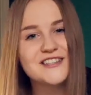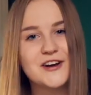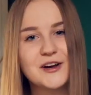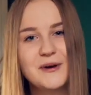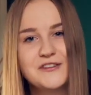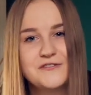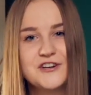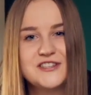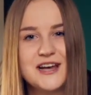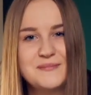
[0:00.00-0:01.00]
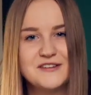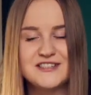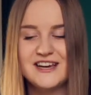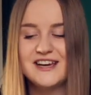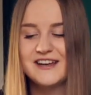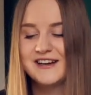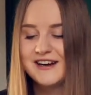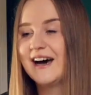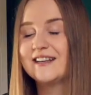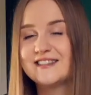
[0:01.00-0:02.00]
let's talk about the first steps I've taken.
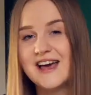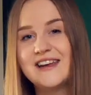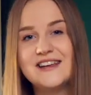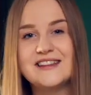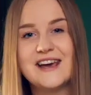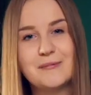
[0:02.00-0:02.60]
I sent in the